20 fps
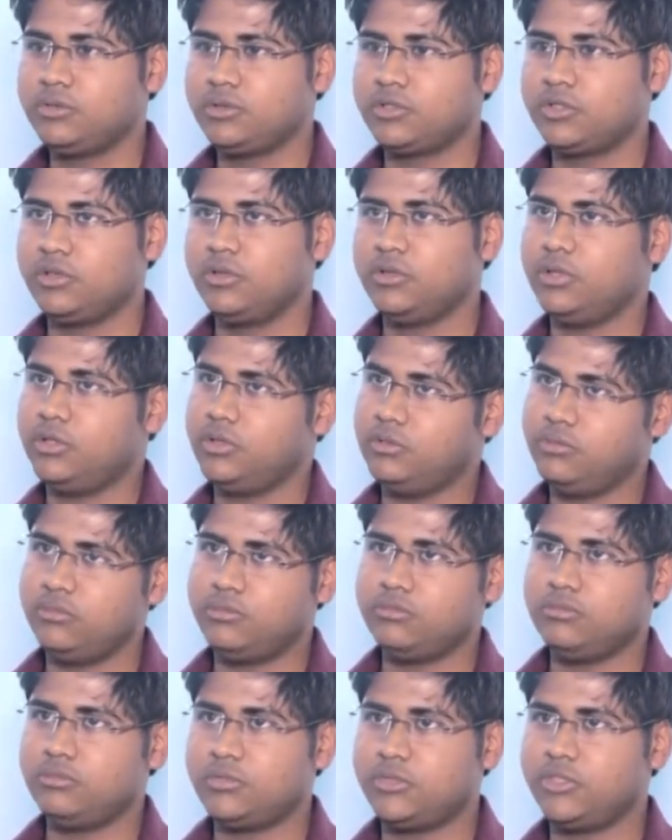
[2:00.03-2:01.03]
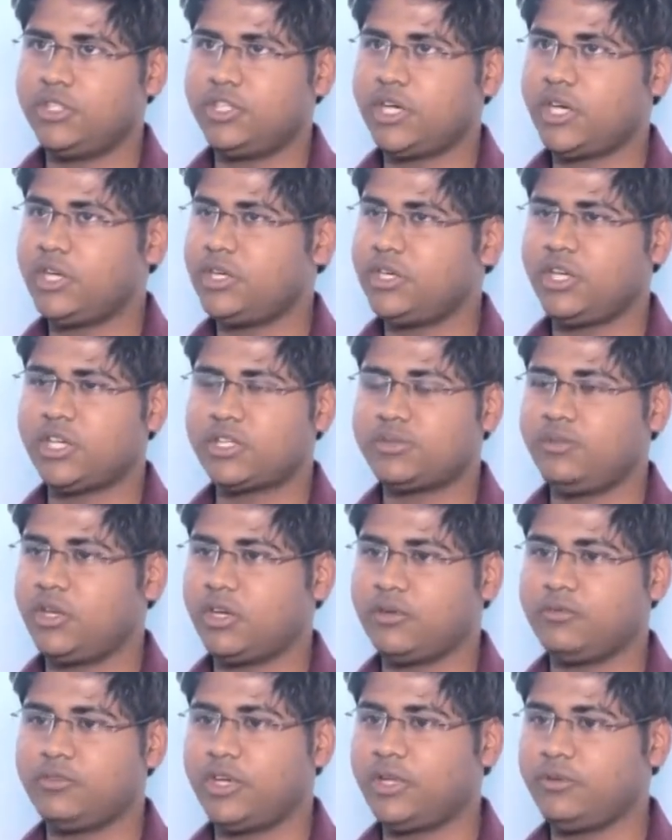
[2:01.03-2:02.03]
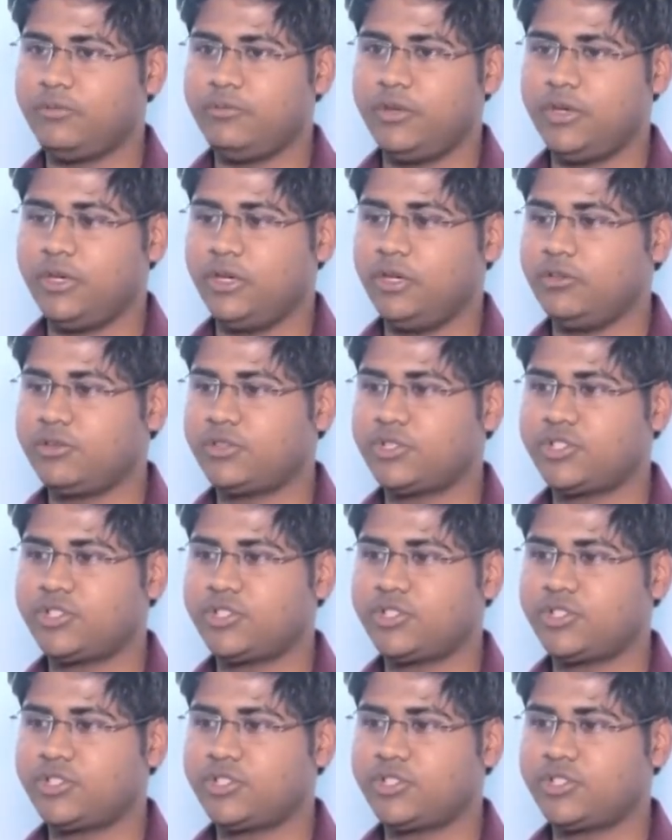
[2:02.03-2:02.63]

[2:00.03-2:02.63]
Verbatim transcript: So D I and D S become very uh,